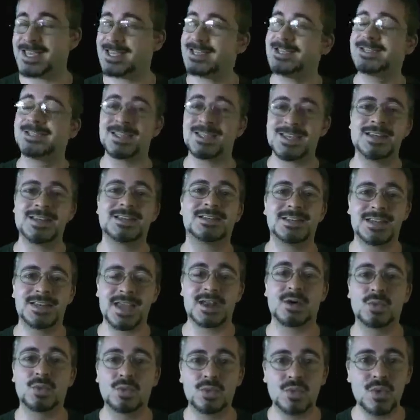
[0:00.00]
Is it
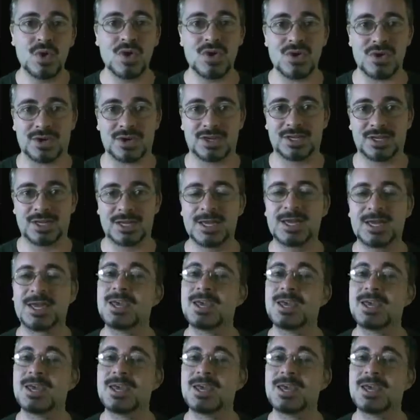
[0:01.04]
going to work?